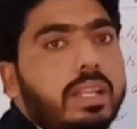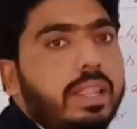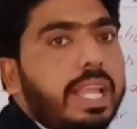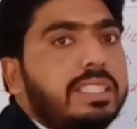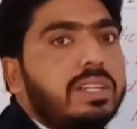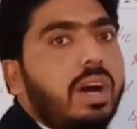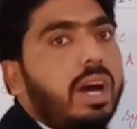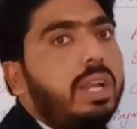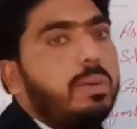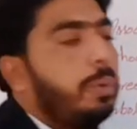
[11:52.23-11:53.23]
later
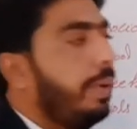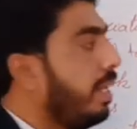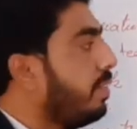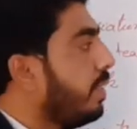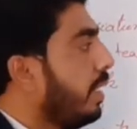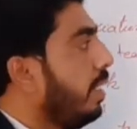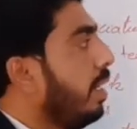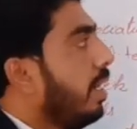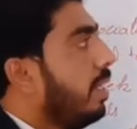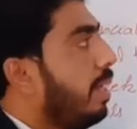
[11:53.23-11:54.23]
on we will see
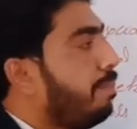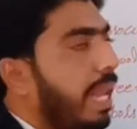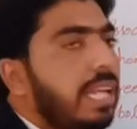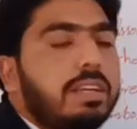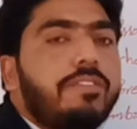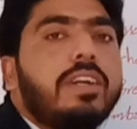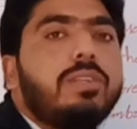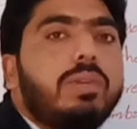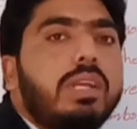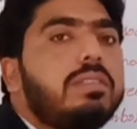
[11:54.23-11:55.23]
the place of
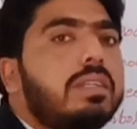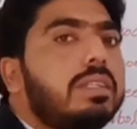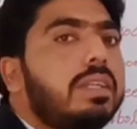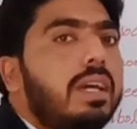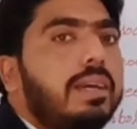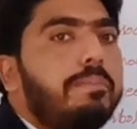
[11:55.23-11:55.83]
articulation,